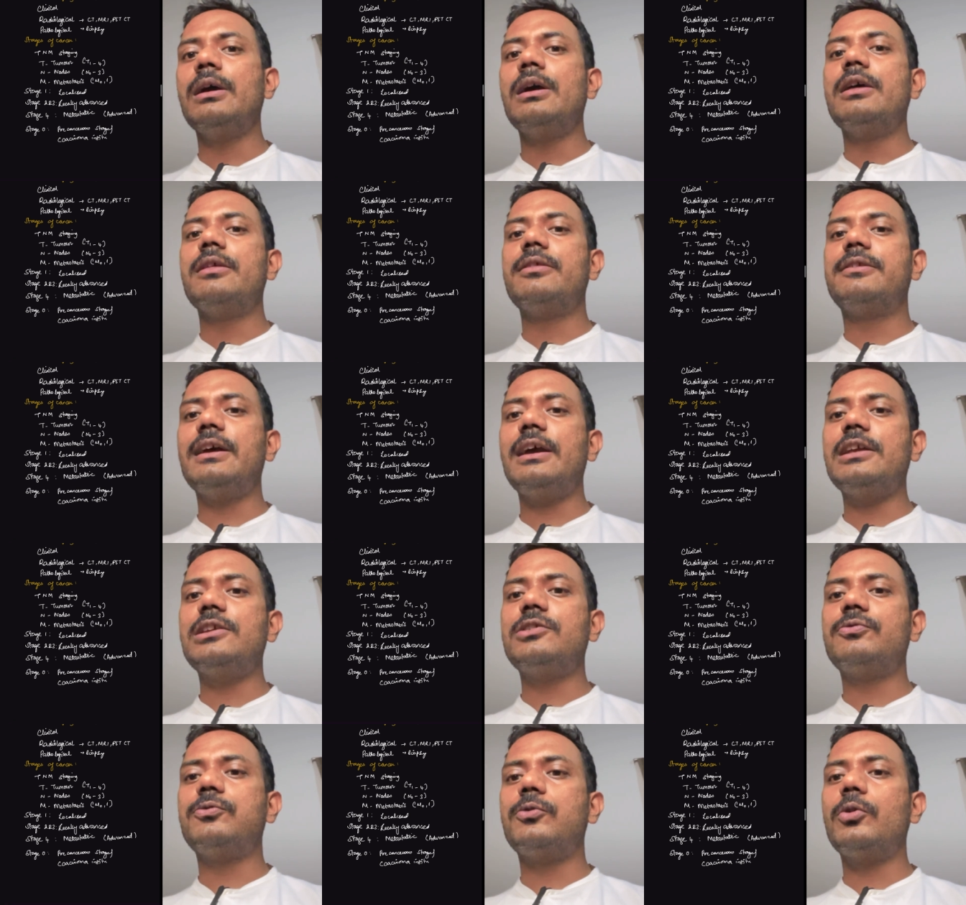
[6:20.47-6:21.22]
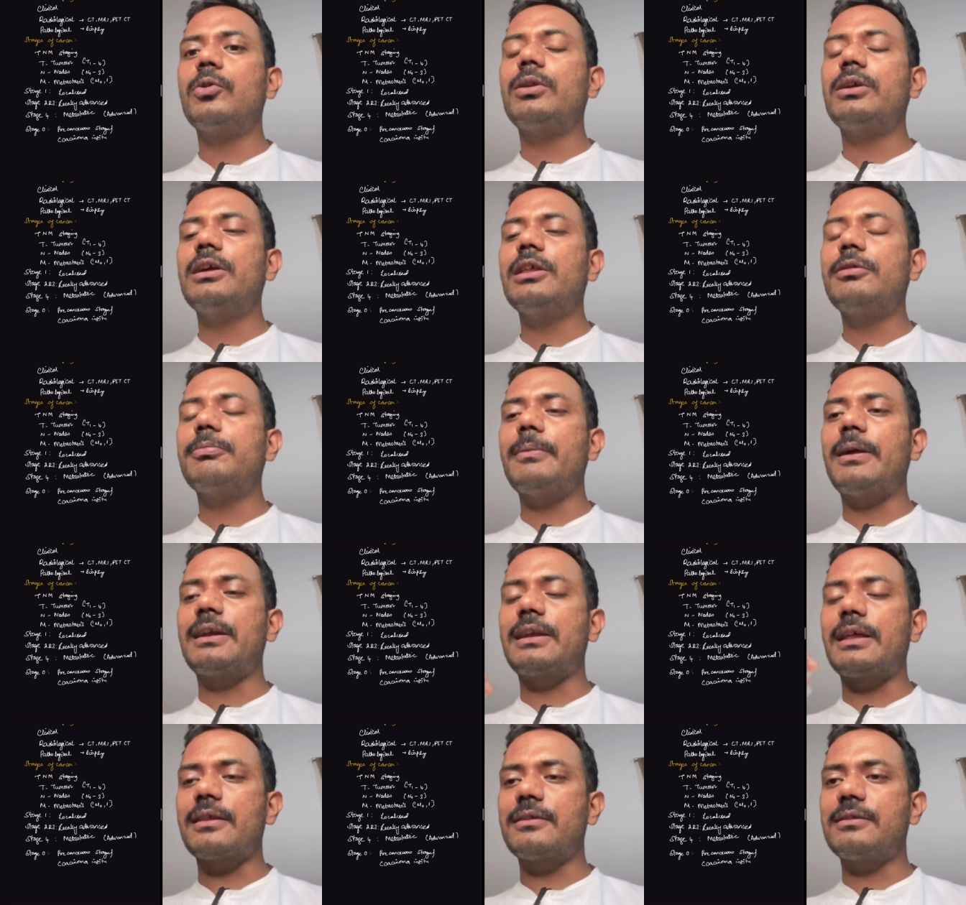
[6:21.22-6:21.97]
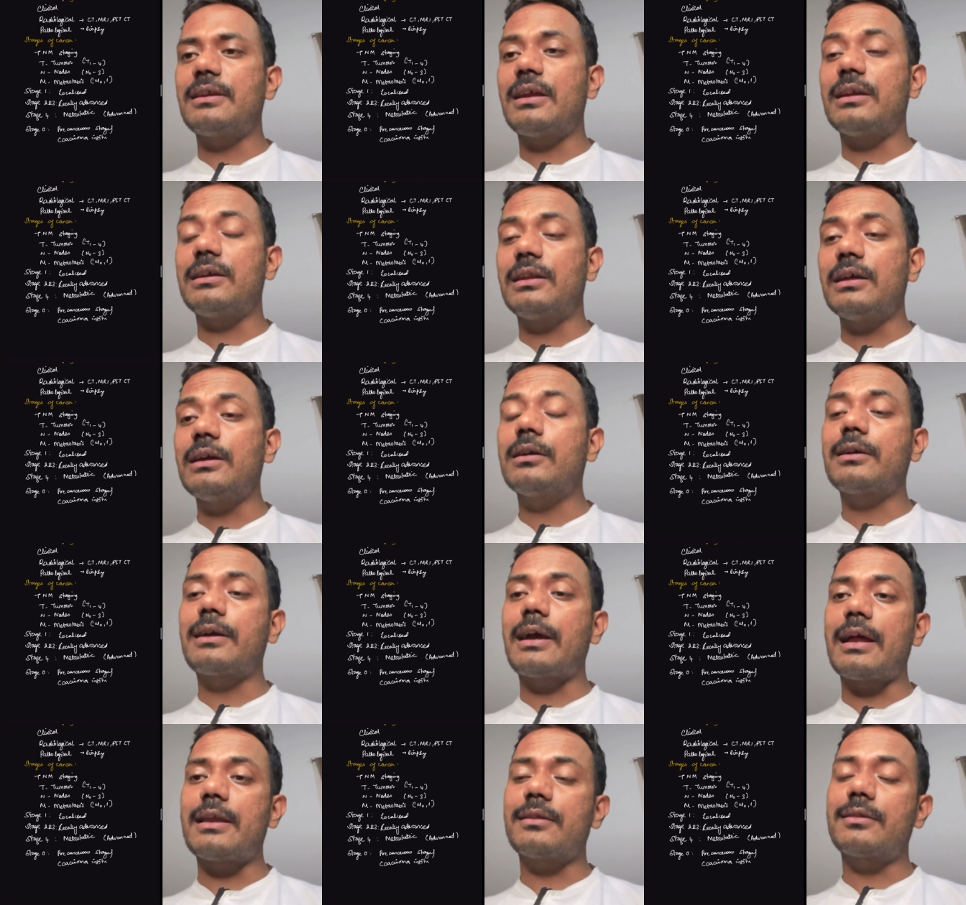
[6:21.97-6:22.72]
Stage 4 is metastatic
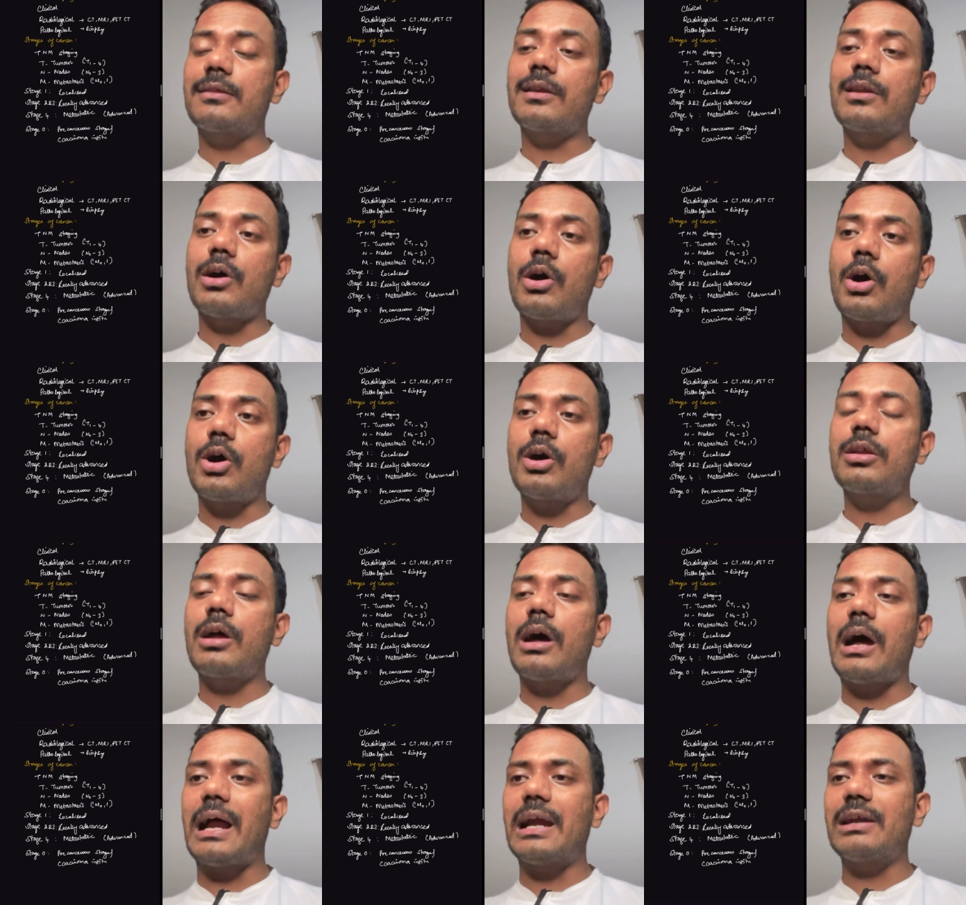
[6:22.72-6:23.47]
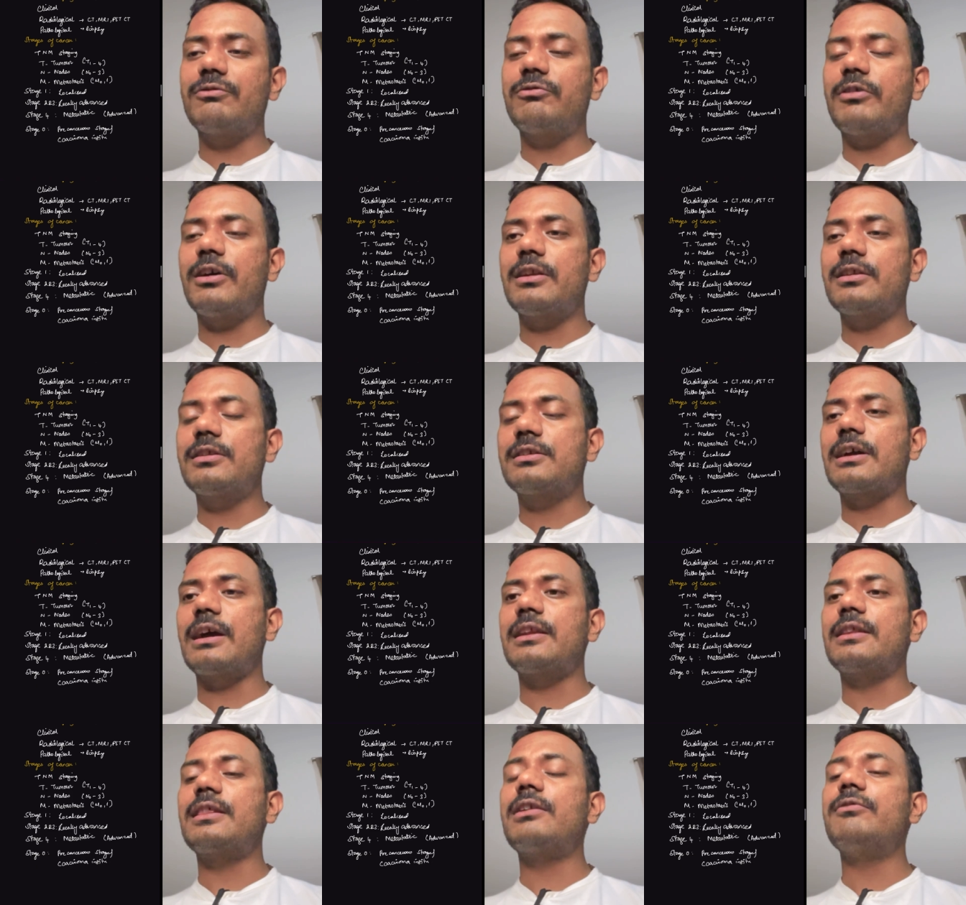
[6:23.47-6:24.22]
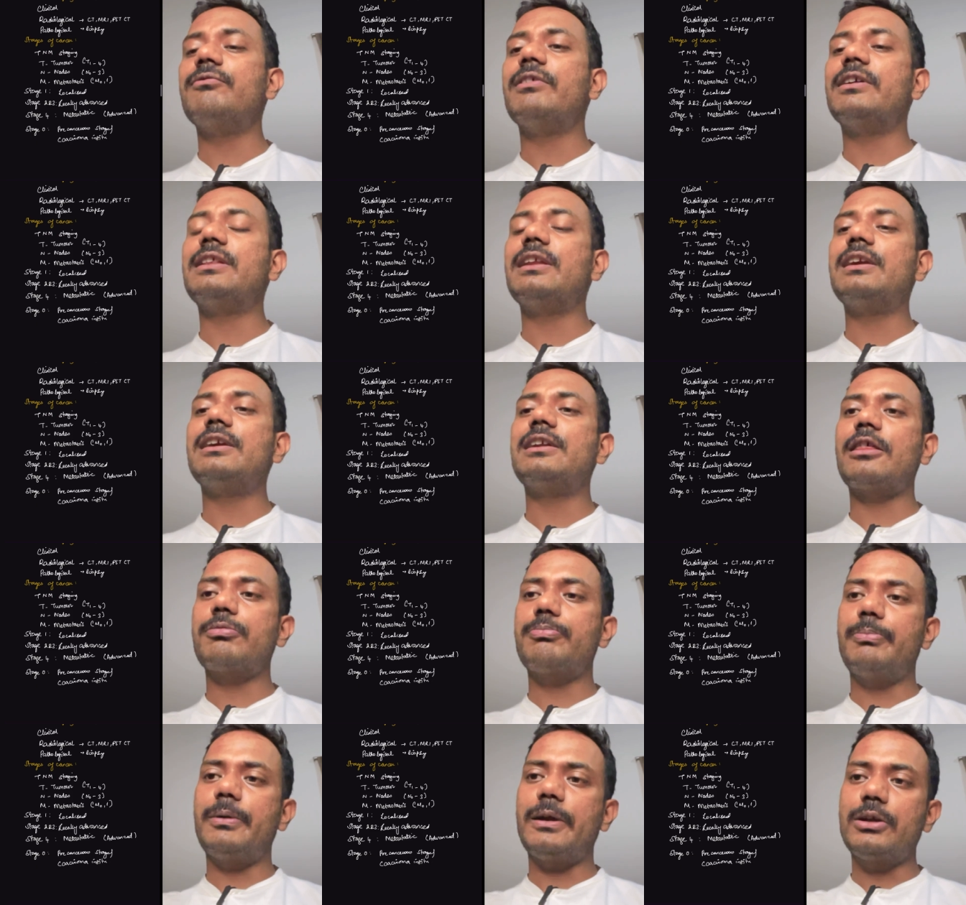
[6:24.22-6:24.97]
cancer or advanced cancer, whether it has
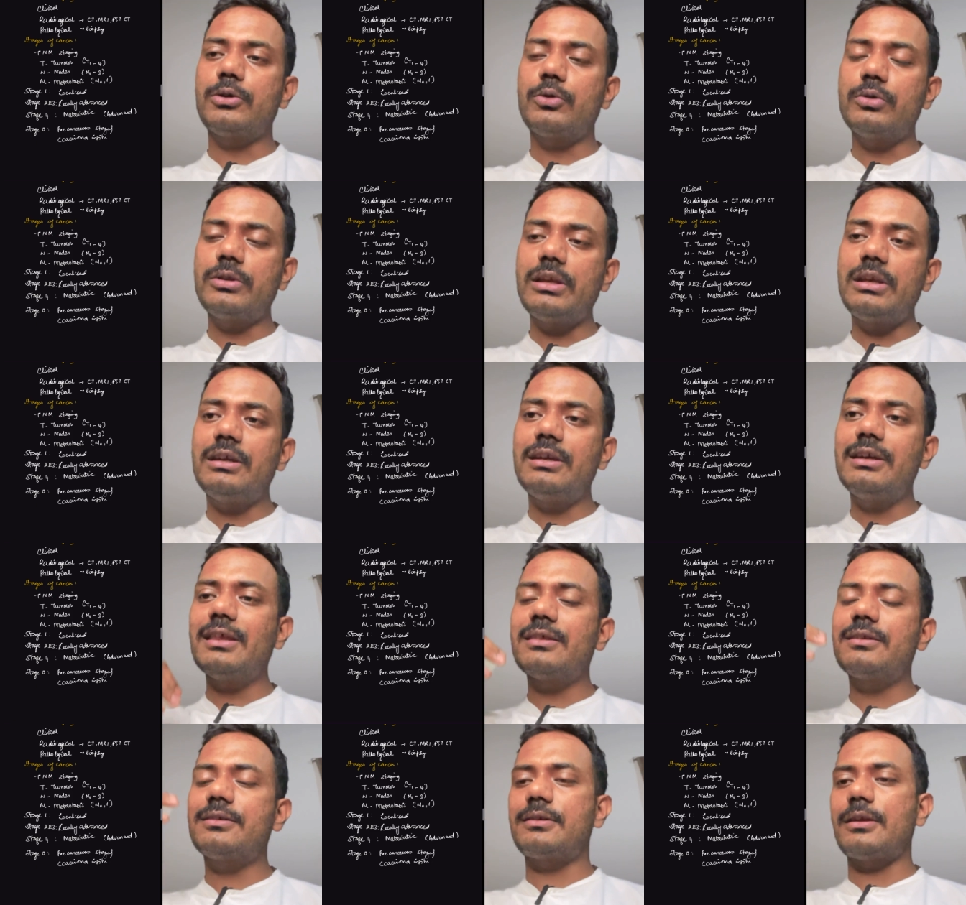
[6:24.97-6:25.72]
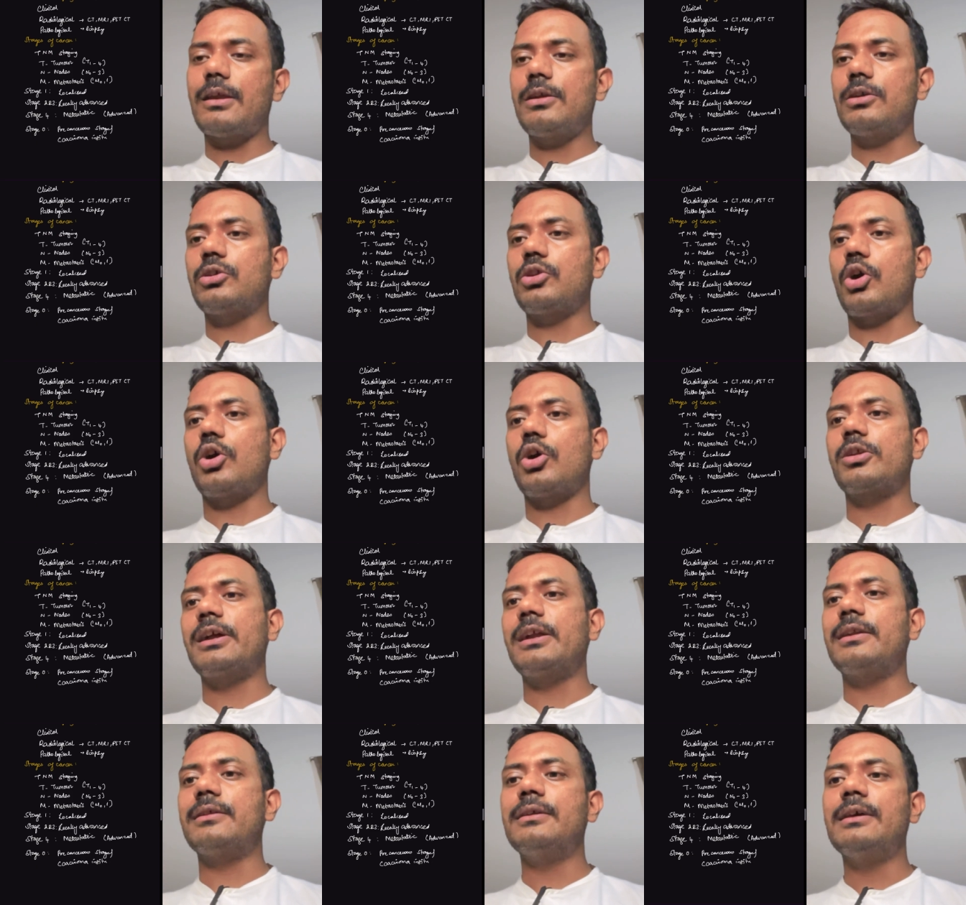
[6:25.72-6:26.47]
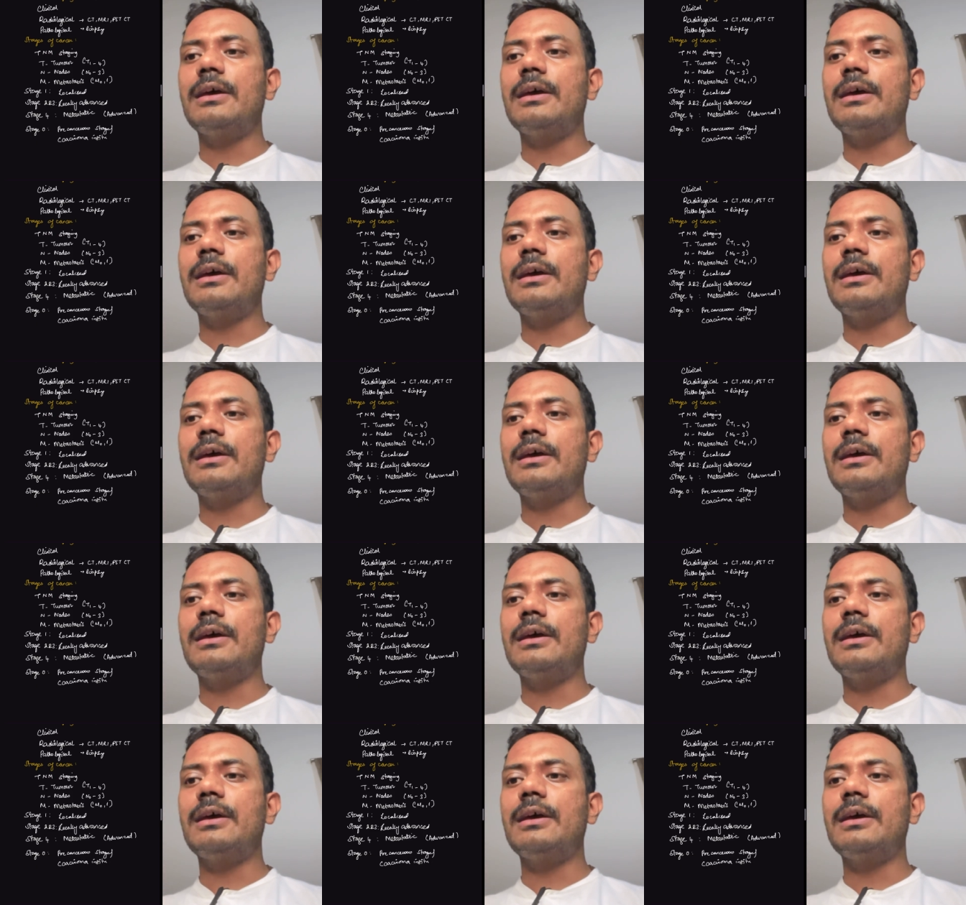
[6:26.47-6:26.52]
spread to the distant organs